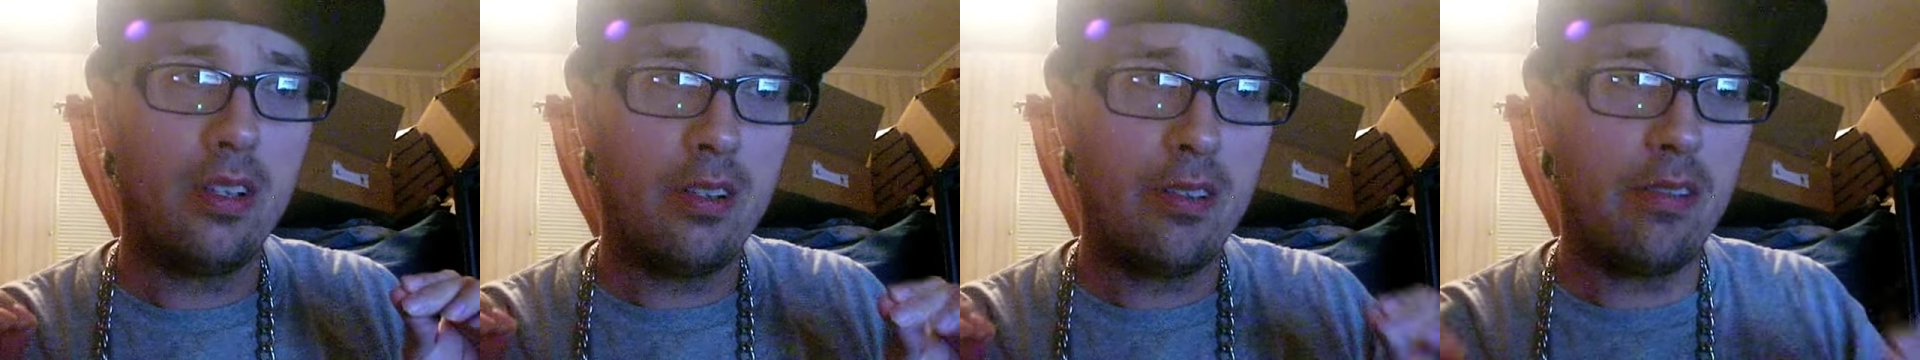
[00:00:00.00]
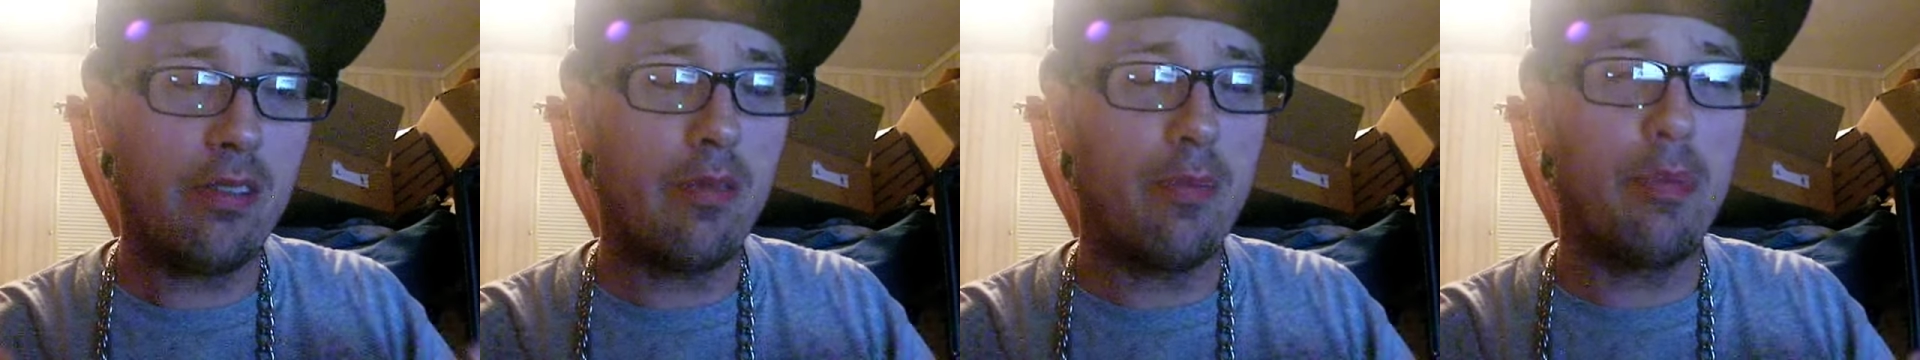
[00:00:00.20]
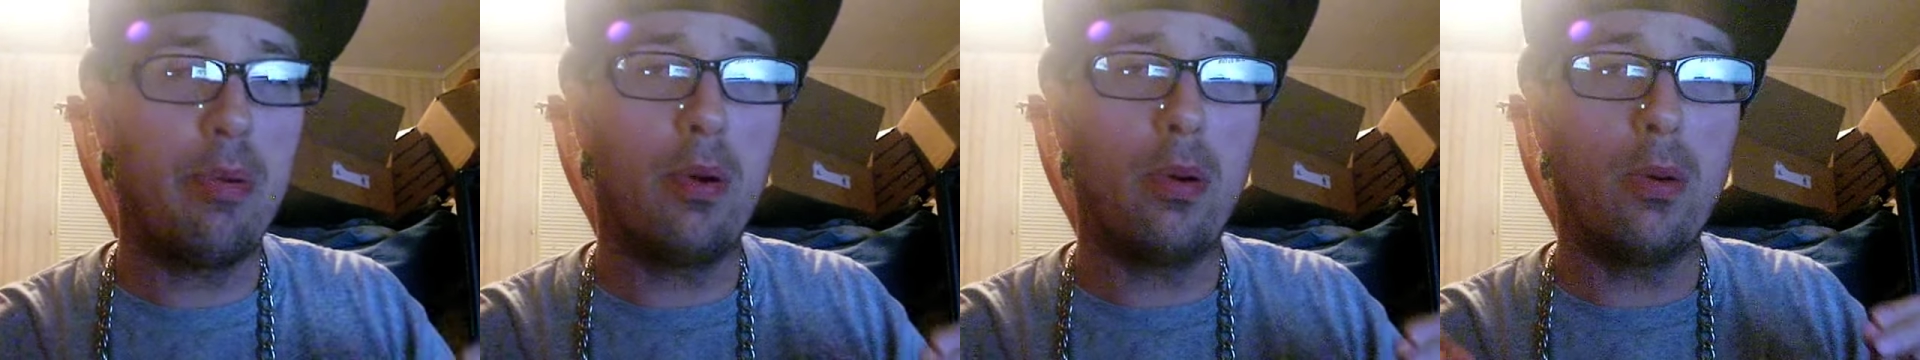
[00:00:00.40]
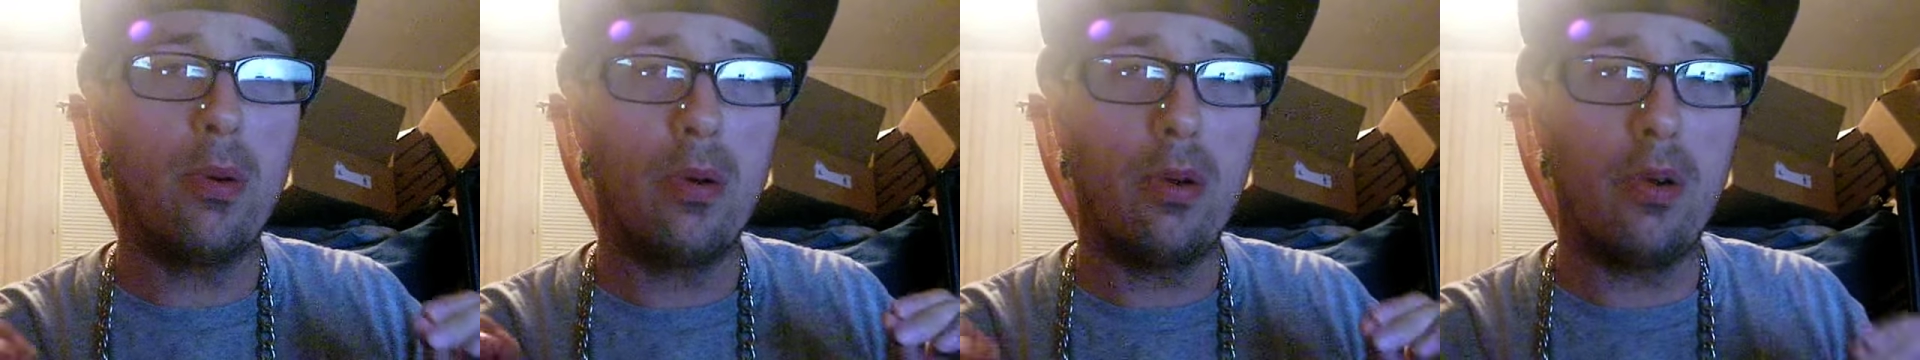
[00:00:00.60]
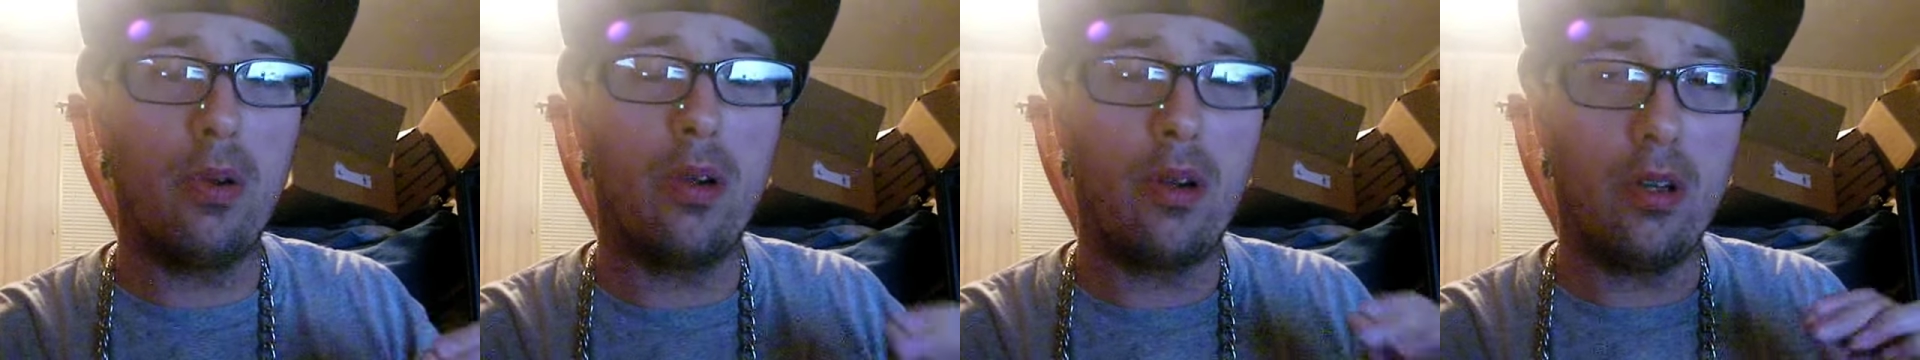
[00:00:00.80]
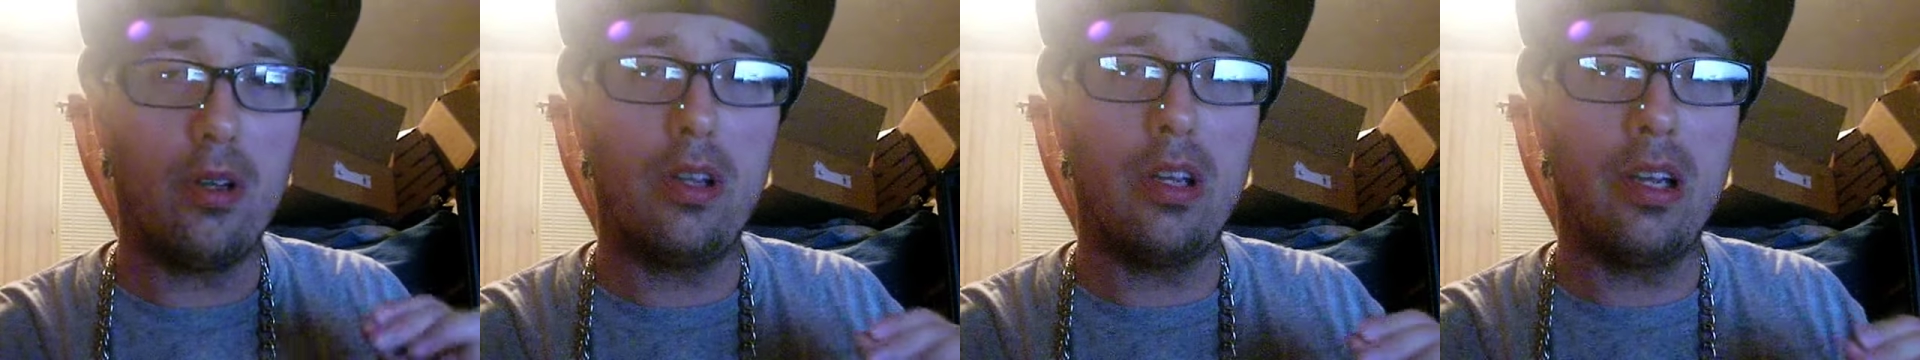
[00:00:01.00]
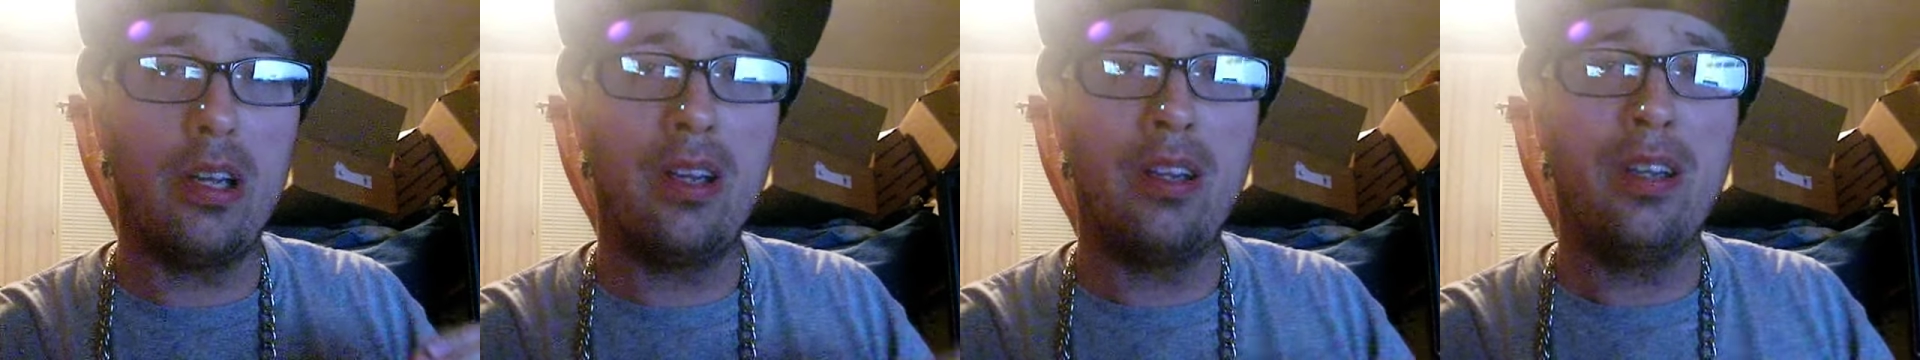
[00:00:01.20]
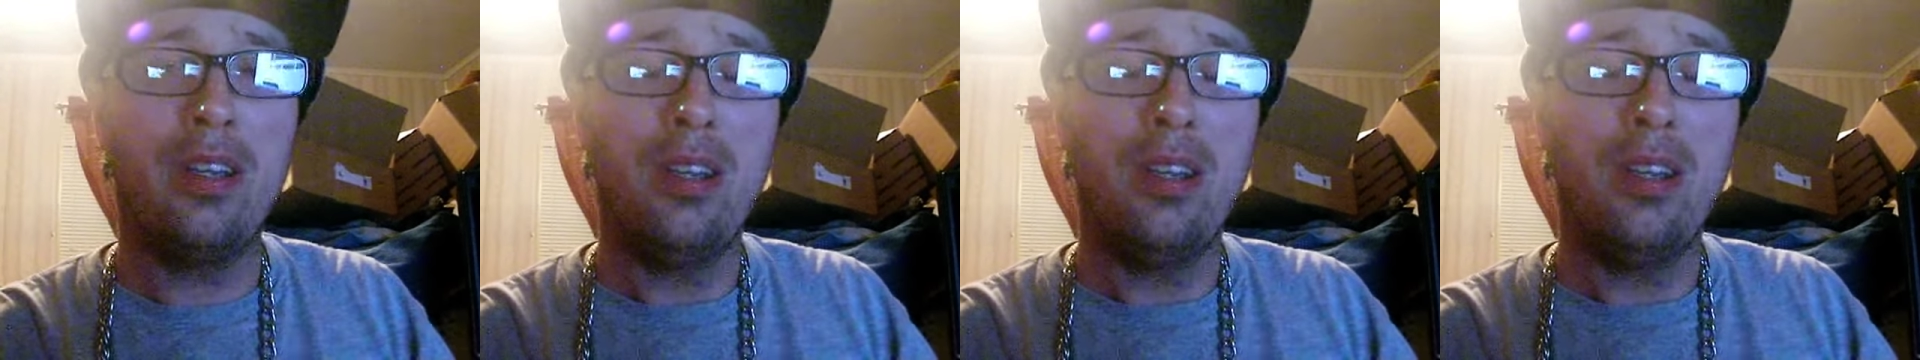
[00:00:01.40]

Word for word: support and all that.